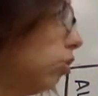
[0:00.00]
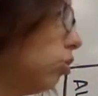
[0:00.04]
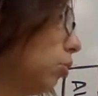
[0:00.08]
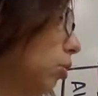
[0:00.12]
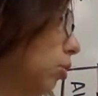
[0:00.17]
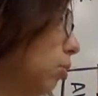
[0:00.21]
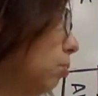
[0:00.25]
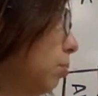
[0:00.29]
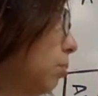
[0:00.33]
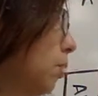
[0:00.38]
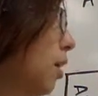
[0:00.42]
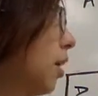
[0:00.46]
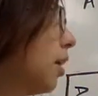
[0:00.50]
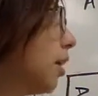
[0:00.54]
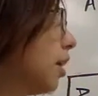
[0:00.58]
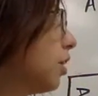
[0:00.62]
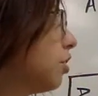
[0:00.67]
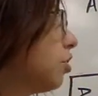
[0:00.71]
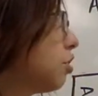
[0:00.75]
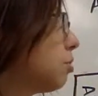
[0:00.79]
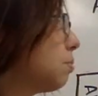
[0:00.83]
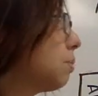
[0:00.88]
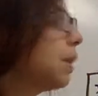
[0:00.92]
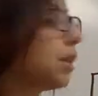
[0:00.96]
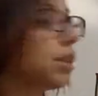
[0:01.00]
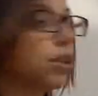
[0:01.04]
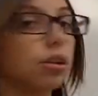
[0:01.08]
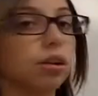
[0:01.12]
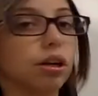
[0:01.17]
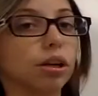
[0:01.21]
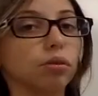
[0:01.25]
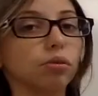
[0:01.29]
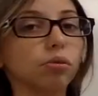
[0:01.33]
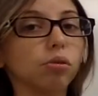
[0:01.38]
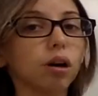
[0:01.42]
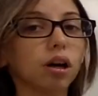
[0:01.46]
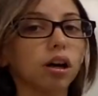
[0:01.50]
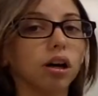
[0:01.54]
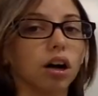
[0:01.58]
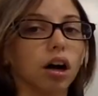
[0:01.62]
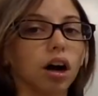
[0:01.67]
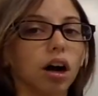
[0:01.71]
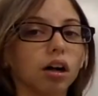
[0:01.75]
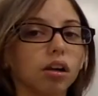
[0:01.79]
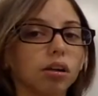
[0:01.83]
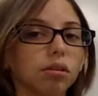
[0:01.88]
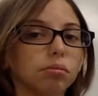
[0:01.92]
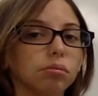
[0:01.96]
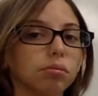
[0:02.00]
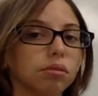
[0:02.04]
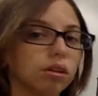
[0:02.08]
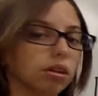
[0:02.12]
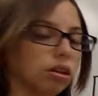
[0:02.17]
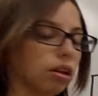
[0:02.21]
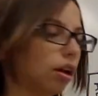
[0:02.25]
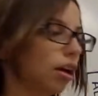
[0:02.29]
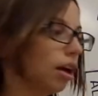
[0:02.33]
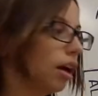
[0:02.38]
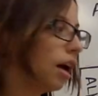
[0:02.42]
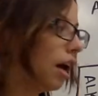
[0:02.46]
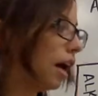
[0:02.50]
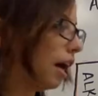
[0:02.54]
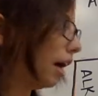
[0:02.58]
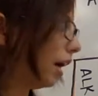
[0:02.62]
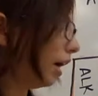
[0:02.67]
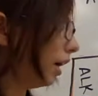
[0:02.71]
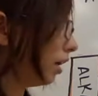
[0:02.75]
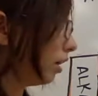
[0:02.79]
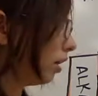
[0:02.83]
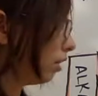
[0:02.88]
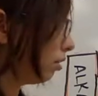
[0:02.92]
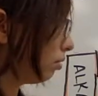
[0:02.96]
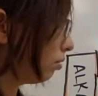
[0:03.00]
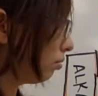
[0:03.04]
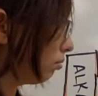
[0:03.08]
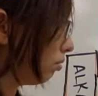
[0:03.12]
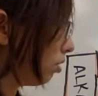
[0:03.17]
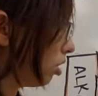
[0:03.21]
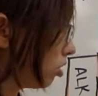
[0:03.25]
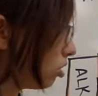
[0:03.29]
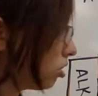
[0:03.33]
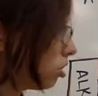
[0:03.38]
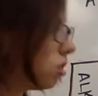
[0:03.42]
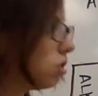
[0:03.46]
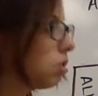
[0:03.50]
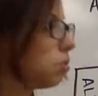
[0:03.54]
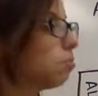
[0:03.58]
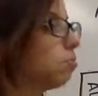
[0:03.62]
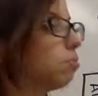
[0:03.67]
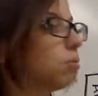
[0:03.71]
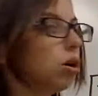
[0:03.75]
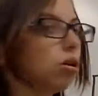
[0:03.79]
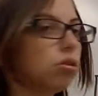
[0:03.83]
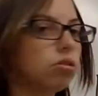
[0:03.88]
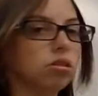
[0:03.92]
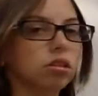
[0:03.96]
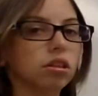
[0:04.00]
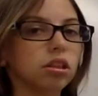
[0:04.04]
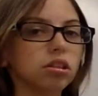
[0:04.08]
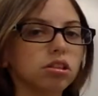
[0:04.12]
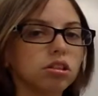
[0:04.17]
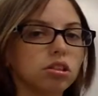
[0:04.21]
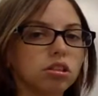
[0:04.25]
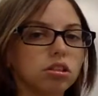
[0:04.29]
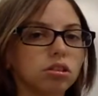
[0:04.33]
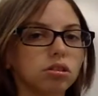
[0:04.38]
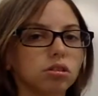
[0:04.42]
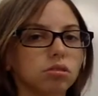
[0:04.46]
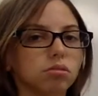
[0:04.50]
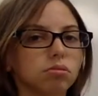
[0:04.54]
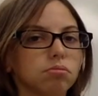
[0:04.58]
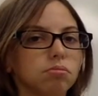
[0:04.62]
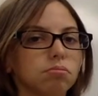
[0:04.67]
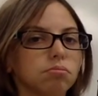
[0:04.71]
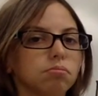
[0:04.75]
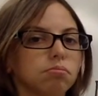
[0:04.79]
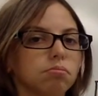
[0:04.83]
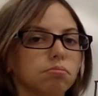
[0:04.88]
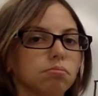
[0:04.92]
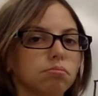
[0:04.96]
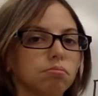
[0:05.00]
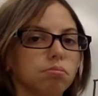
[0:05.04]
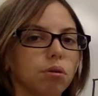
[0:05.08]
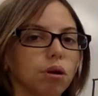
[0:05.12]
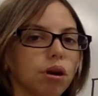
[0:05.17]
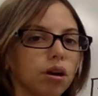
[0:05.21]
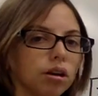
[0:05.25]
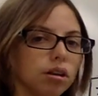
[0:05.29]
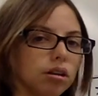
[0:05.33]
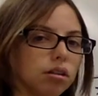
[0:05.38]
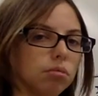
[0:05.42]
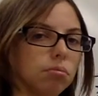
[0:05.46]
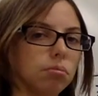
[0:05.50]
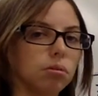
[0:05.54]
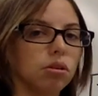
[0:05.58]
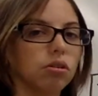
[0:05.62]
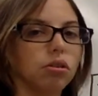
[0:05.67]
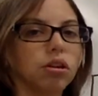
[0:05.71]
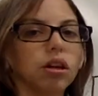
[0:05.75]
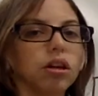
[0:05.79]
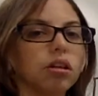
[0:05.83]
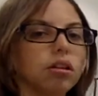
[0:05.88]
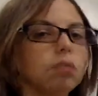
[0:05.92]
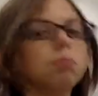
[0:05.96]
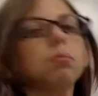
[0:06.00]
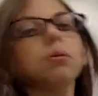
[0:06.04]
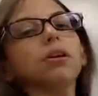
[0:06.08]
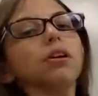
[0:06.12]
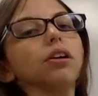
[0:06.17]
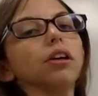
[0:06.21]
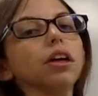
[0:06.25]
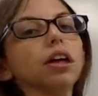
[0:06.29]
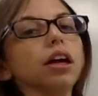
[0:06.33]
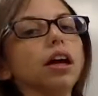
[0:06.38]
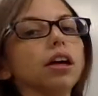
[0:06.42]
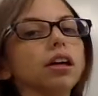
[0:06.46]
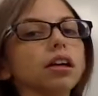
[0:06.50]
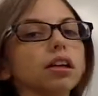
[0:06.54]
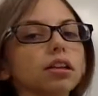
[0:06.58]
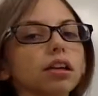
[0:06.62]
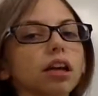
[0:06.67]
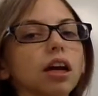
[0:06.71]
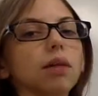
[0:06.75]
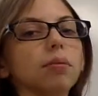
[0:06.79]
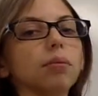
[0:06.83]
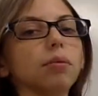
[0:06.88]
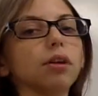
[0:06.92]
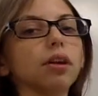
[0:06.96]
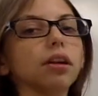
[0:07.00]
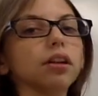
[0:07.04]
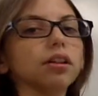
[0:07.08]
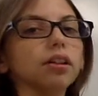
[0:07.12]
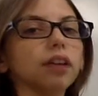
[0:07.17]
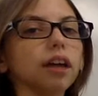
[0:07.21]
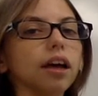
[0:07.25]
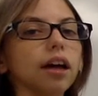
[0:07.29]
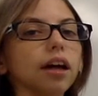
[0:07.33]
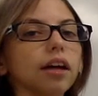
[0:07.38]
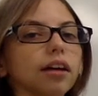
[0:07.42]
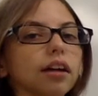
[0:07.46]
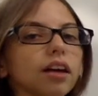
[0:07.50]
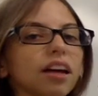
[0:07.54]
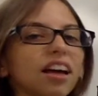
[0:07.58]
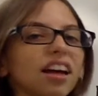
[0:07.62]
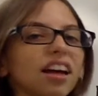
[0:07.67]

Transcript: group, that just means they're in one column. And this is part of the beauty of the periodic table, is that